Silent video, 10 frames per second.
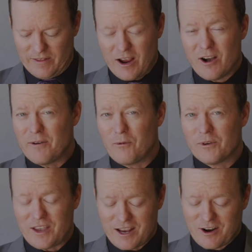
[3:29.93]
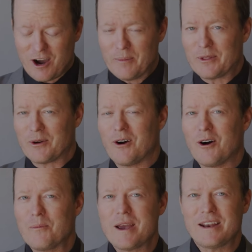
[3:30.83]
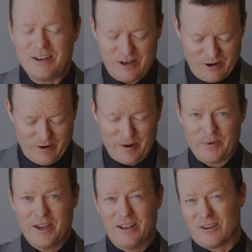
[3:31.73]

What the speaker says: and they all have one thing in common: they're all made in Europe,